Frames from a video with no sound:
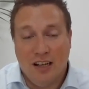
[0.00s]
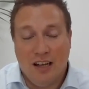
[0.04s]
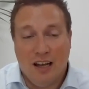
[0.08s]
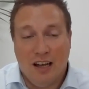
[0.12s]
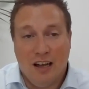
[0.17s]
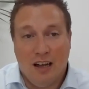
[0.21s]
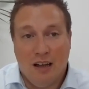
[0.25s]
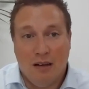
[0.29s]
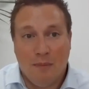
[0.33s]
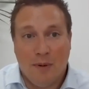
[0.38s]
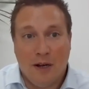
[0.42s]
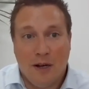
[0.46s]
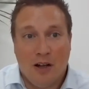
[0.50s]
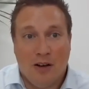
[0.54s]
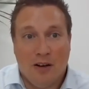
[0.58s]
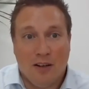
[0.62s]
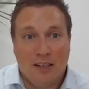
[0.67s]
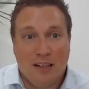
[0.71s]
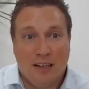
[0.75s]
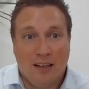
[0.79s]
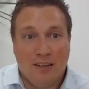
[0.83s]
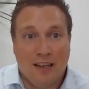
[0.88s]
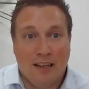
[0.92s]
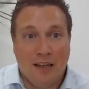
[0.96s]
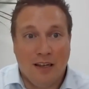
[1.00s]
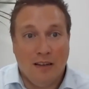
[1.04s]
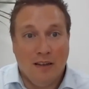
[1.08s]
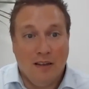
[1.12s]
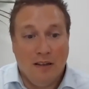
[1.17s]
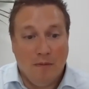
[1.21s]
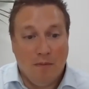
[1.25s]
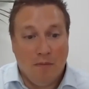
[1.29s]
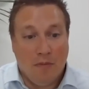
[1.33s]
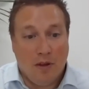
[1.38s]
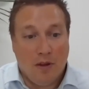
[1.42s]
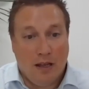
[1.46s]
I think
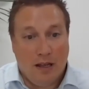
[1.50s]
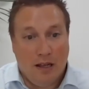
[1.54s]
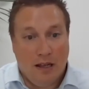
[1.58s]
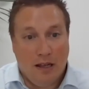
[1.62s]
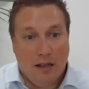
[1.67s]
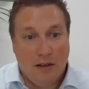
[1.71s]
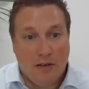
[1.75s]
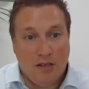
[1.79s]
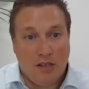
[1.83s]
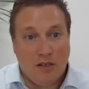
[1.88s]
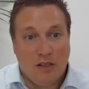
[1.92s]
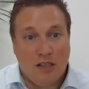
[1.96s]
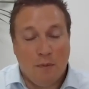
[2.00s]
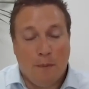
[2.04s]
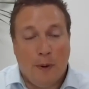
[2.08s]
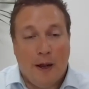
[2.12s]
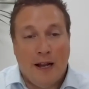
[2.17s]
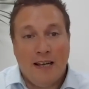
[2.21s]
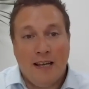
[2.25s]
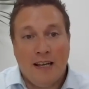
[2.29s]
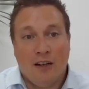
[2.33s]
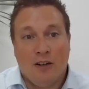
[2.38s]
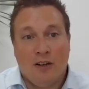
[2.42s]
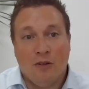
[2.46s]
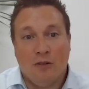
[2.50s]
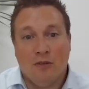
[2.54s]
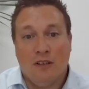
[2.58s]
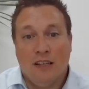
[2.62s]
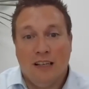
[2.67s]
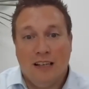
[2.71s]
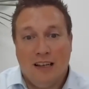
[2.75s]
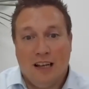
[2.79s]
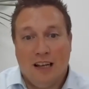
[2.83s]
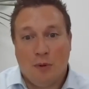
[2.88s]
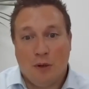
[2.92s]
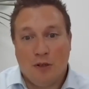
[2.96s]
depending on,
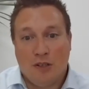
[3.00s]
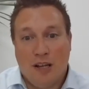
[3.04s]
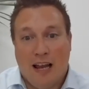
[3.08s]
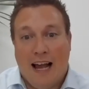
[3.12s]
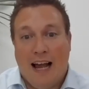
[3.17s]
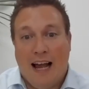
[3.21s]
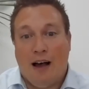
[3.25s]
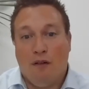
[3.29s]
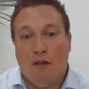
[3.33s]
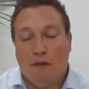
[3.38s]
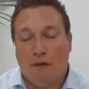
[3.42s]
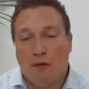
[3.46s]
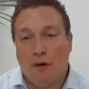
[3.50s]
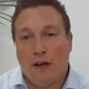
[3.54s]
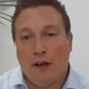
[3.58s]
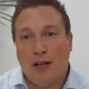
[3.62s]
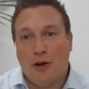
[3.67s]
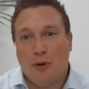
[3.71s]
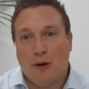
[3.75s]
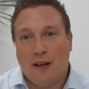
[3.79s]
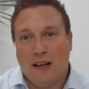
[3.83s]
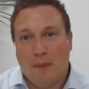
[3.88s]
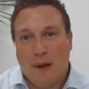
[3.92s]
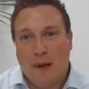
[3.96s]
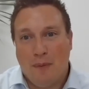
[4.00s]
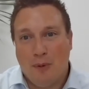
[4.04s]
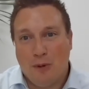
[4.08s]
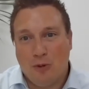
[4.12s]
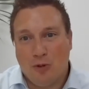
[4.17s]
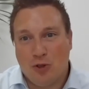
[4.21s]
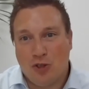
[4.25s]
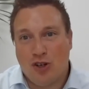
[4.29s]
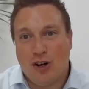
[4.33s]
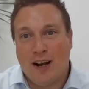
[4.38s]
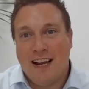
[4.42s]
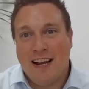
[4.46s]
I suppose, how frequently people
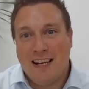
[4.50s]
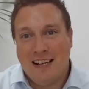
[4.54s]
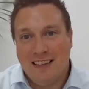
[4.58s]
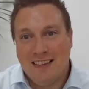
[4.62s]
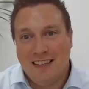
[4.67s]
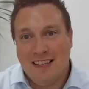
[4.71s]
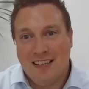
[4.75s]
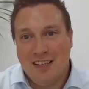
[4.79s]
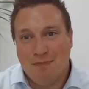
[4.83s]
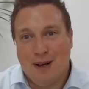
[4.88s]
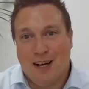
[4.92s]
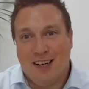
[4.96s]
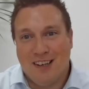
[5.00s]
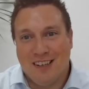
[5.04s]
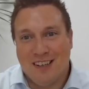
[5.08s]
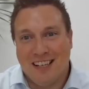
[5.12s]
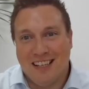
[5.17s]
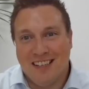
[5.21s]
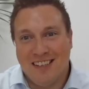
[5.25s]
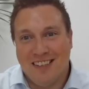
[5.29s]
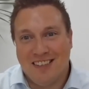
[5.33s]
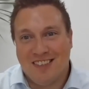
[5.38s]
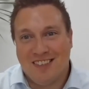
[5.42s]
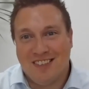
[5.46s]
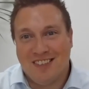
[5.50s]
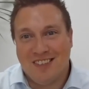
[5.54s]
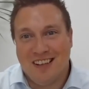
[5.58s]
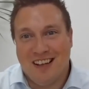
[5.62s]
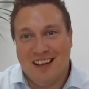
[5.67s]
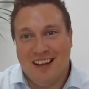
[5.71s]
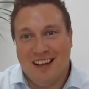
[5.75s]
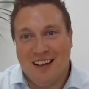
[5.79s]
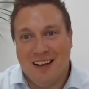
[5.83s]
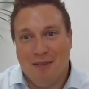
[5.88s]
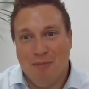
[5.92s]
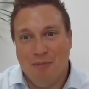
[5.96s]
trade in these markets,
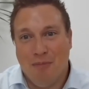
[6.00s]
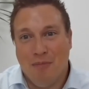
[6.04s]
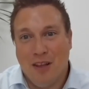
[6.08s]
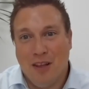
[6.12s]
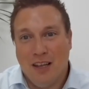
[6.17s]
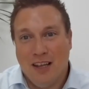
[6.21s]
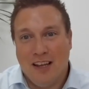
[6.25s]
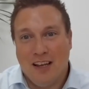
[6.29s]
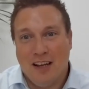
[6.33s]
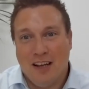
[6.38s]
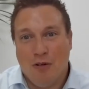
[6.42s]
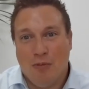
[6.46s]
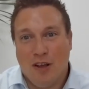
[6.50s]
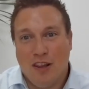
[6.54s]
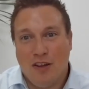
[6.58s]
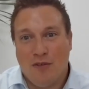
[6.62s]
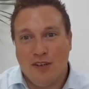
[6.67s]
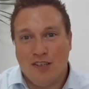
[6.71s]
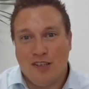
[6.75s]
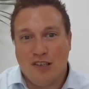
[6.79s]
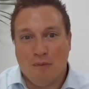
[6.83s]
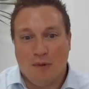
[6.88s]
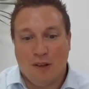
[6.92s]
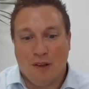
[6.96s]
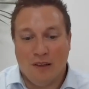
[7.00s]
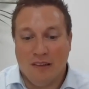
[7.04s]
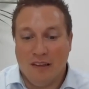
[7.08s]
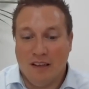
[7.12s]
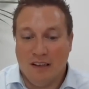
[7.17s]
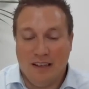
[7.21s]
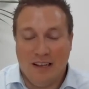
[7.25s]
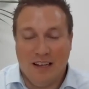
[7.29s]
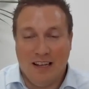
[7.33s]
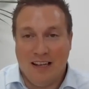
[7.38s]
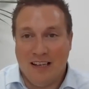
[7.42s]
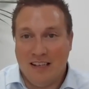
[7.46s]
whether it's something
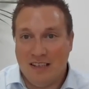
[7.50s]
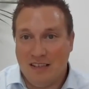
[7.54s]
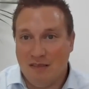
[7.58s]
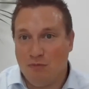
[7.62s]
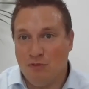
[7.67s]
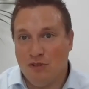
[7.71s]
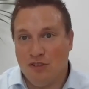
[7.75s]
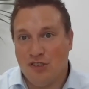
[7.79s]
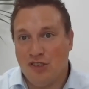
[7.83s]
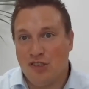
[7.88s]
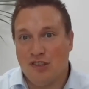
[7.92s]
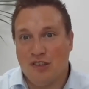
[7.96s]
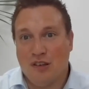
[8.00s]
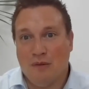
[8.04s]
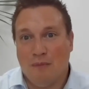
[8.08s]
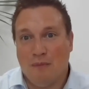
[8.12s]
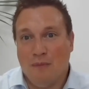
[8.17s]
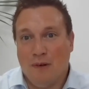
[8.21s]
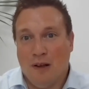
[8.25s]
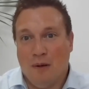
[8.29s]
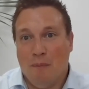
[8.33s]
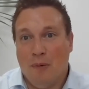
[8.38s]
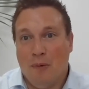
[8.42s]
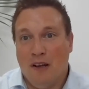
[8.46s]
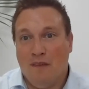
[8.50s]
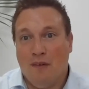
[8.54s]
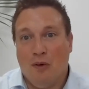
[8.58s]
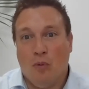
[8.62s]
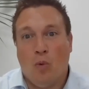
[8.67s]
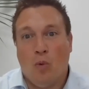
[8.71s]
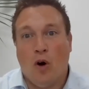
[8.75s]
that was just a bit of a